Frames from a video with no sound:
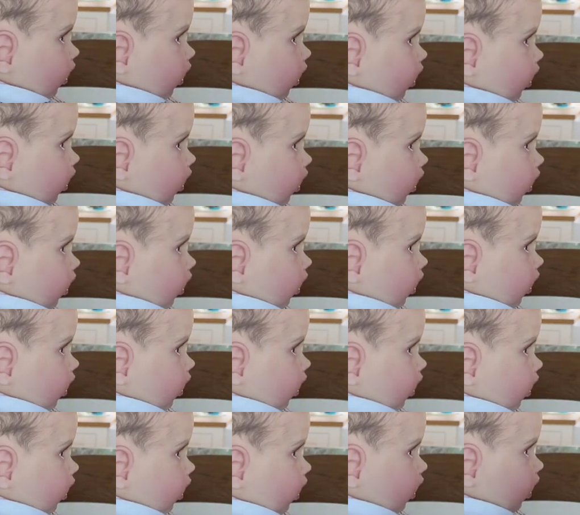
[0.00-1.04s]
This is
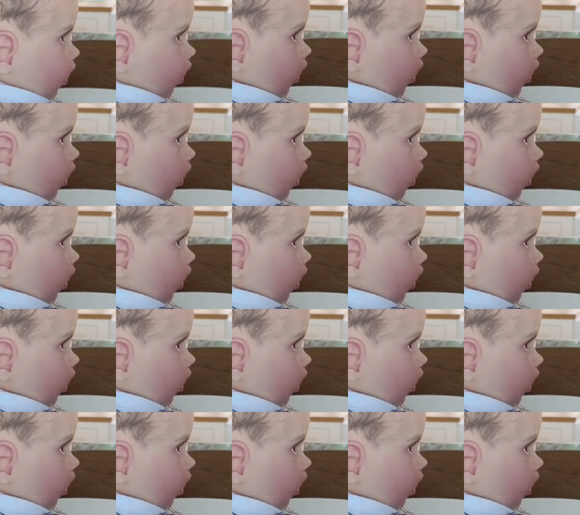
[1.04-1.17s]
the